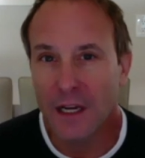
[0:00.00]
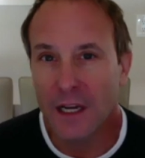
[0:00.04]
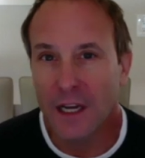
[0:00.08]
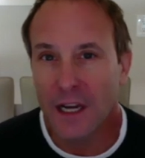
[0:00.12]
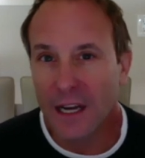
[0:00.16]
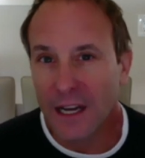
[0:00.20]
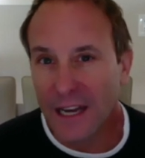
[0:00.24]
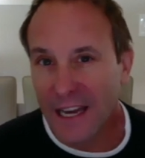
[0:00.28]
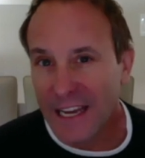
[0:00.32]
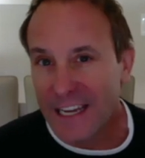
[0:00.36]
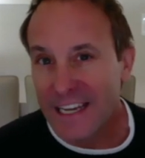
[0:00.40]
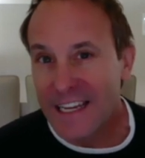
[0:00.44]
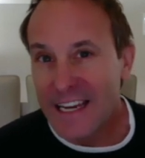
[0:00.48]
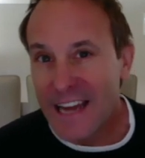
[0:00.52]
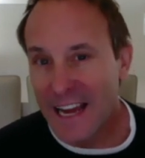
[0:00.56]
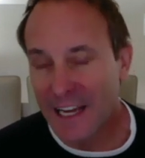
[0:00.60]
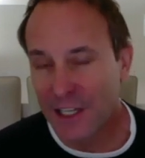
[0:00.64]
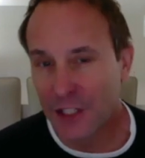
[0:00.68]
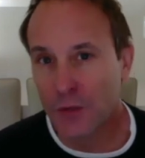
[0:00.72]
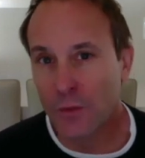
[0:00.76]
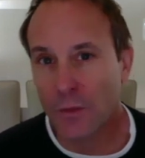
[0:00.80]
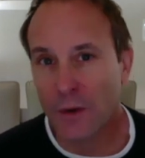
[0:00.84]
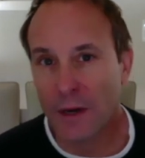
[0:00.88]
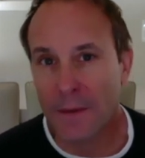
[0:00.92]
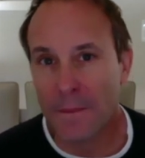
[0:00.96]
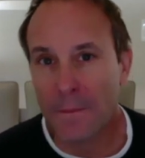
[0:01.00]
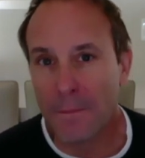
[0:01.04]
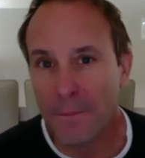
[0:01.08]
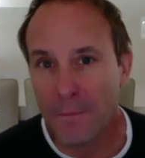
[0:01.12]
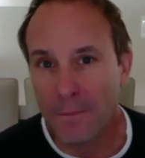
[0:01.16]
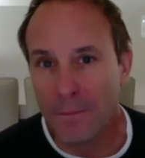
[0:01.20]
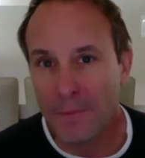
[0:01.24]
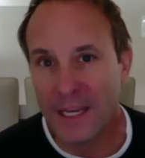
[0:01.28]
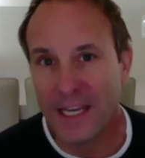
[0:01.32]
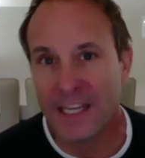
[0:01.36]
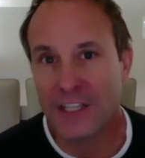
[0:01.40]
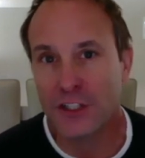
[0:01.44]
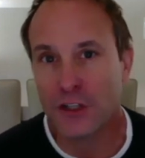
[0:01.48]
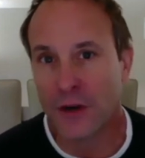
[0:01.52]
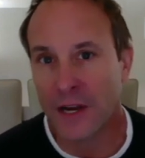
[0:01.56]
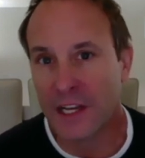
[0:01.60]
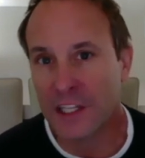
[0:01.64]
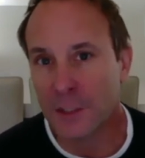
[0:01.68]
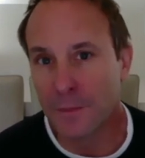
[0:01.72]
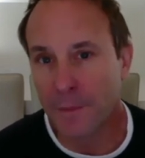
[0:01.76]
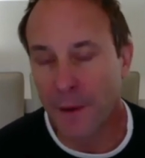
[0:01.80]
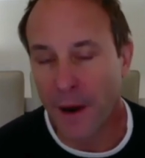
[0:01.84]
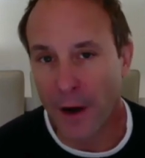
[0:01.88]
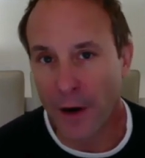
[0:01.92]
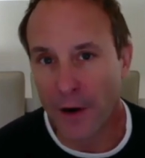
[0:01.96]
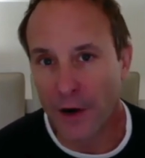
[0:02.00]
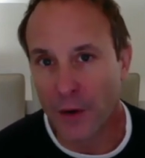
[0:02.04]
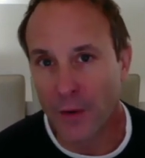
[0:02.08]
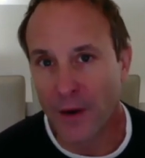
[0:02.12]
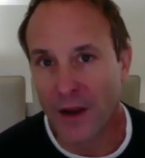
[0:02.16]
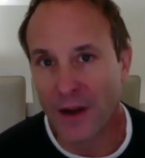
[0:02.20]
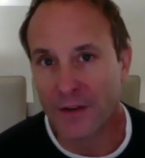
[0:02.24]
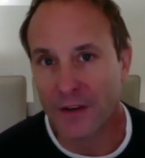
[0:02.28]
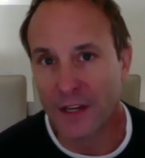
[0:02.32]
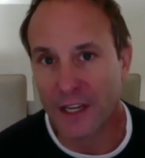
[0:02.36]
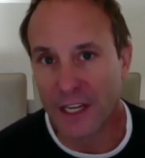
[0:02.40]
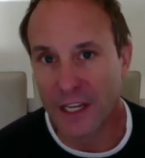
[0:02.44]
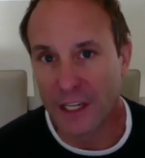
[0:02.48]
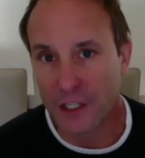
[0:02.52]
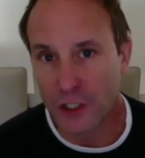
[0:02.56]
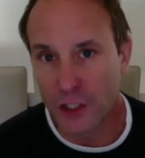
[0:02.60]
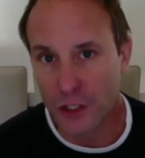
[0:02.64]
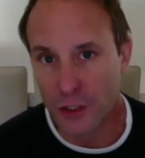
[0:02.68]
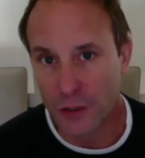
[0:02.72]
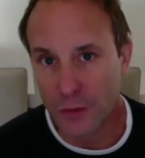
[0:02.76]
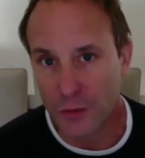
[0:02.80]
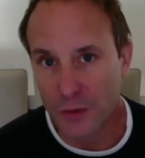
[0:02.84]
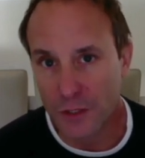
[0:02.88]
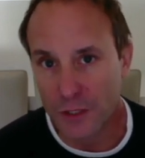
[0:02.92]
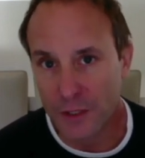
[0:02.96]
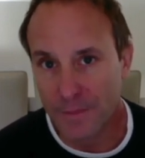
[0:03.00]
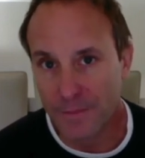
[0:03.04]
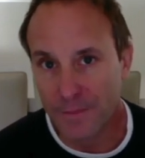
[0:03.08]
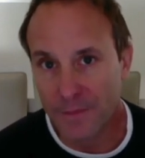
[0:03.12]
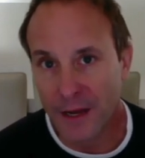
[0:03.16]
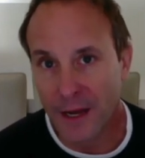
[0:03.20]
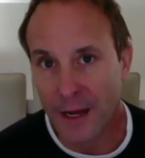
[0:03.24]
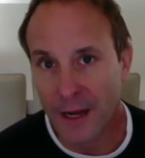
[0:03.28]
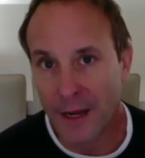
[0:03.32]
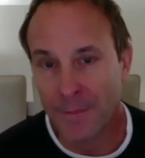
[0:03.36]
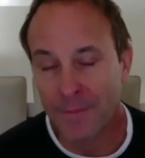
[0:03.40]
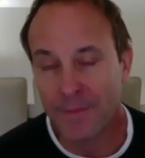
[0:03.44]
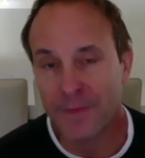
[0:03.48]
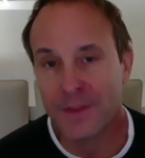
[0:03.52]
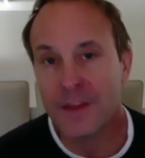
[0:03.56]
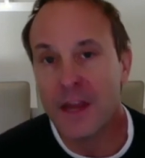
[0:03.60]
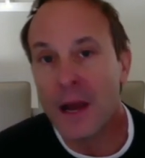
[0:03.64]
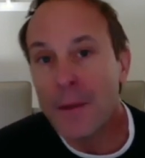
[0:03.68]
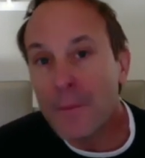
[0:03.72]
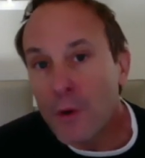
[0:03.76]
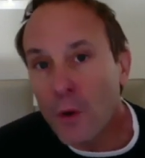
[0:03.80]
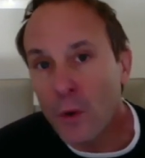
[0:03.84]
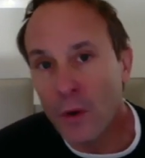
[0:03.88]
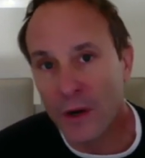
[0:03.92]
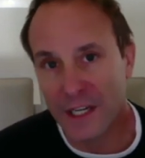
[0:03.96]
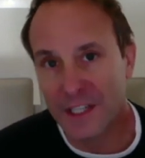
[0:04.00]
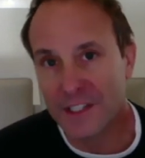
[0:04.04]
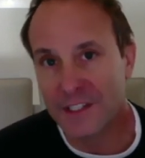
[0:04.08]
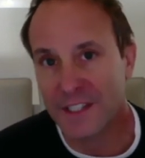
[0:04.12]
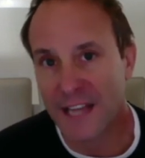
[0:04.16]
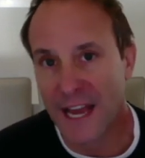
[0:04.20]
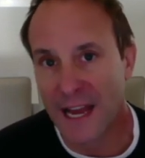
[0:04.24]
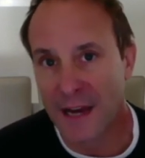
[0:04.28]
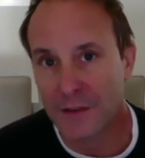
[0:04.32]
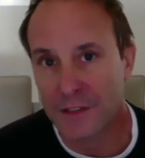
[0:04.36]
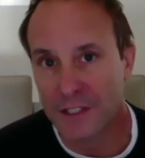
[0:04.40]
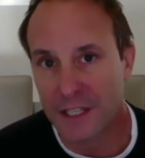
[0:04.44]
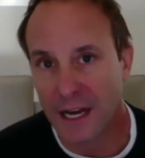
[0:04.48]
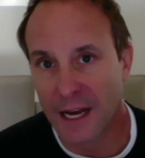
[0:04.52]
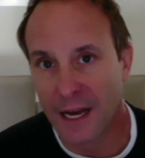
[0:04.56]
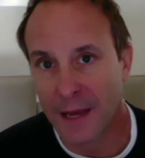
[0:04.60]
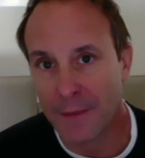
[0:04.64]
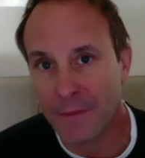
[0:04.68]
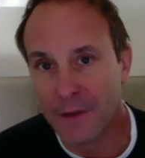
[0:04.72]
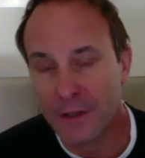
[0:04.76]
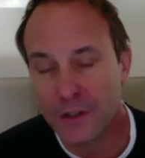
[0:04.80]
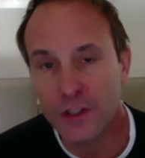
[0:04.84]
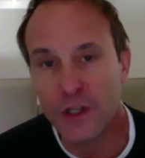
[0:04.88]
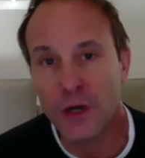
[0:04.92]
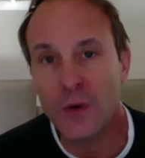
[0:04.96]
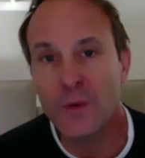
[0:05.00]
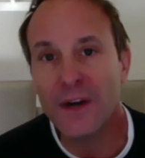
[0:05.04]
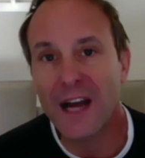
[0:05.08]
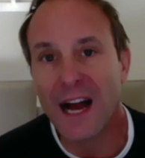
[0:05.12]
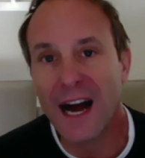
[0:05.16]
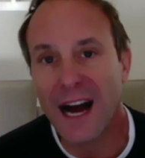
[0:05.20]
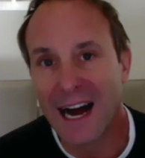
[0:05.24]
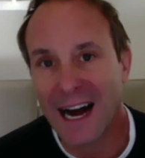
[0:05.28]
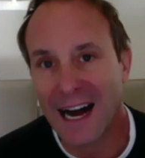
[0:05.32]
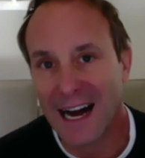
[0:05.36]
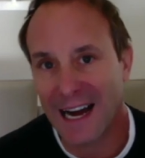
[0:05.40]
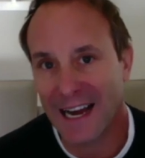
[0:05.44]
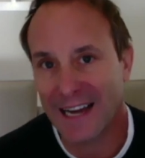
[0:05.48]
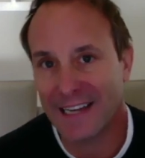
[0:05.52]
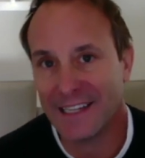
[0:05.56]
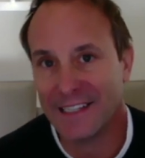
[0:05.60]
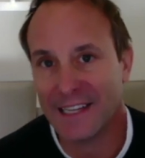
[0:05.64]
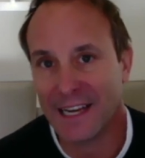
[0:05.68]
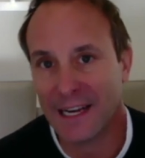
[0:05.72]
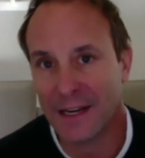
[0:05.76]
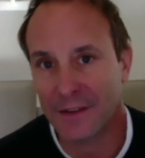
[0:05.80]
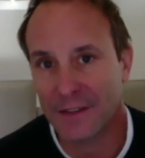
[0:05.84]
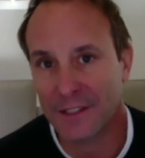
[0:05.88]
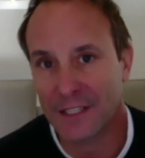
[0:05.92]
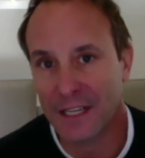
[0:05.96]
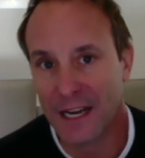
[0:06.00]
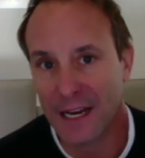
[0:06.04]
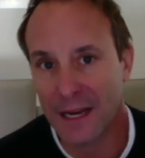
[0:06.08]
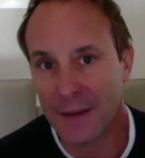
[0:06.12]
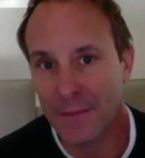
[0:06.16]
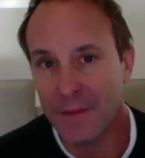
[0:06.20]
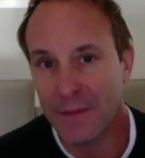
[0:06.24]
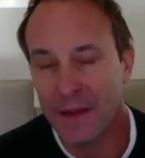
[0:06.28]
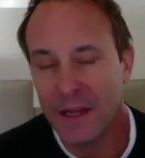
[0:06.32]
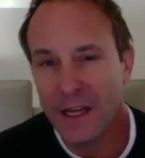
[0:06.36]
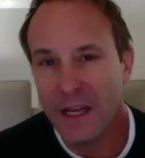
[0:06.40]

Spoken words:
Hey, next one, be transparent around issues. Number one is downtime. Don't hide downtime.